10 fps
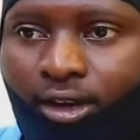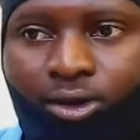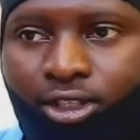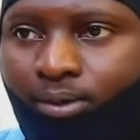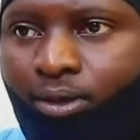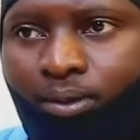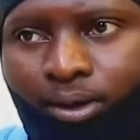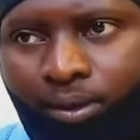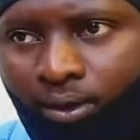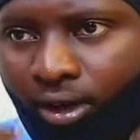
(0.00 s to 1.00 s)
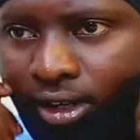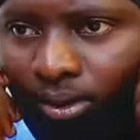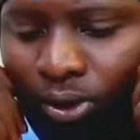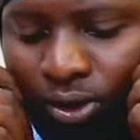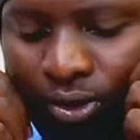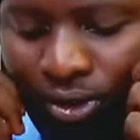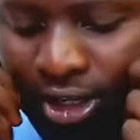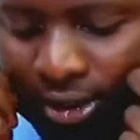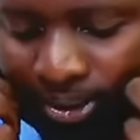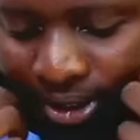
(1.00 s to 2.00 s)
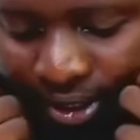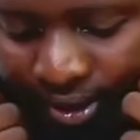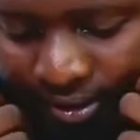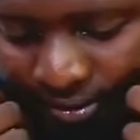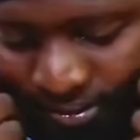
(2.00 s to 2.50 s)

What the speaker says: Arusha mamangu alisema usirudi Arusha.